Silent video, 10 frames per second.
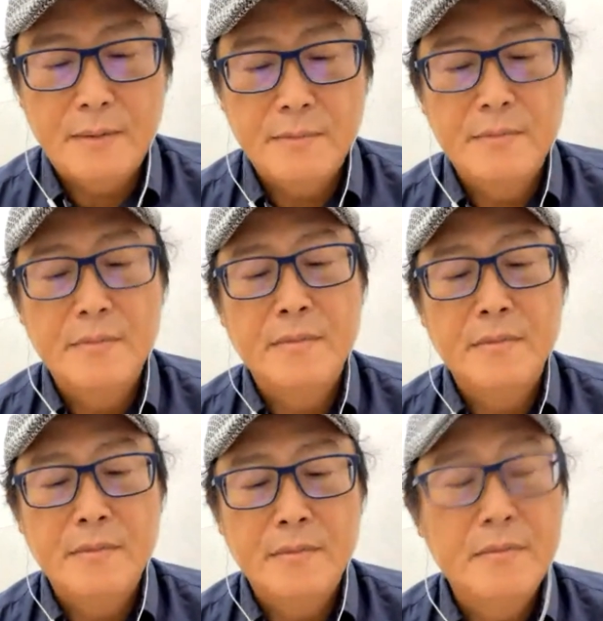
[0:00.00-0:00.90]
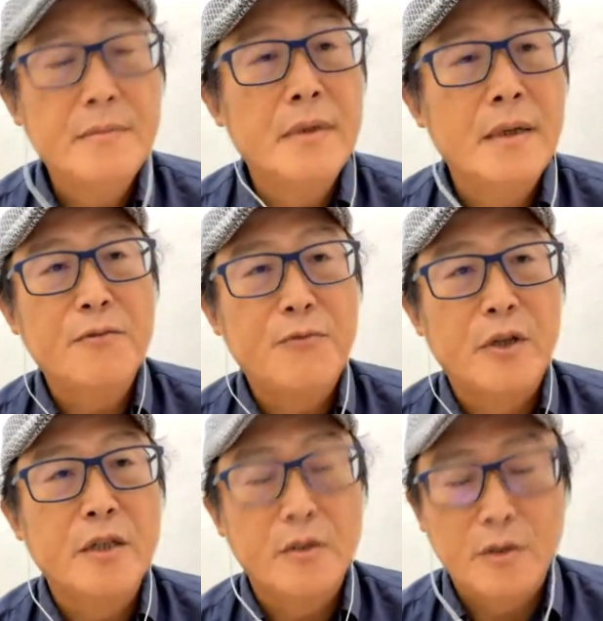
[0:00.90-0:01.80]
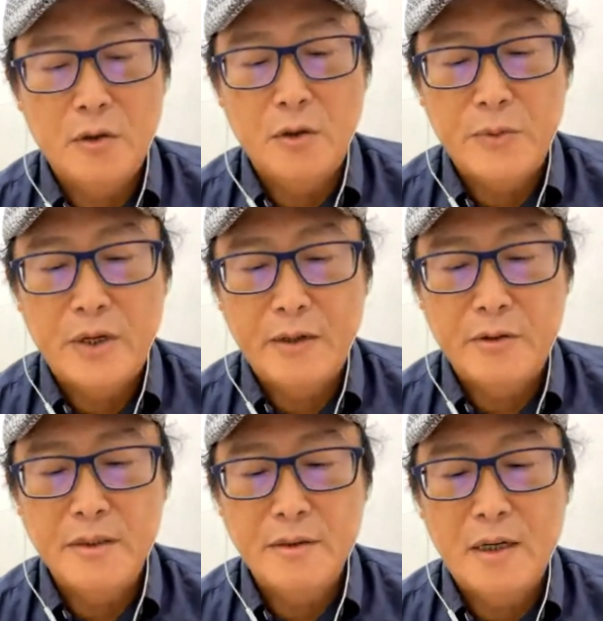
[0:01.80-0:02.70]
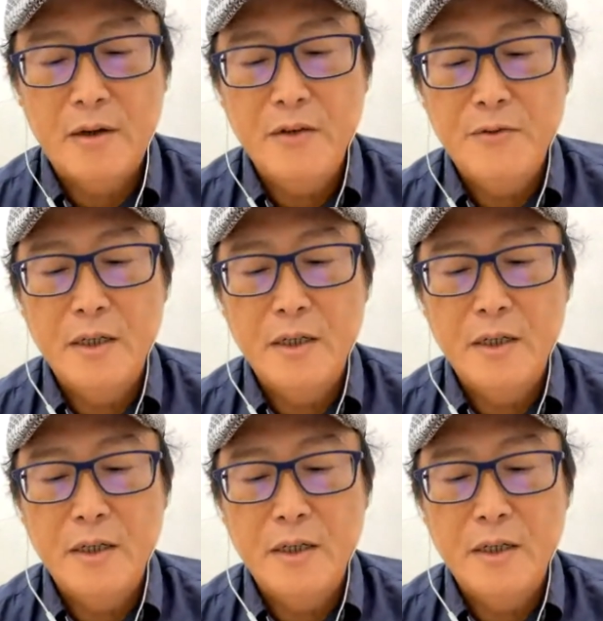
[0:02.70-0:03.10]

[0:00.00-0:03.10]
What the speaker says: some effort or progress.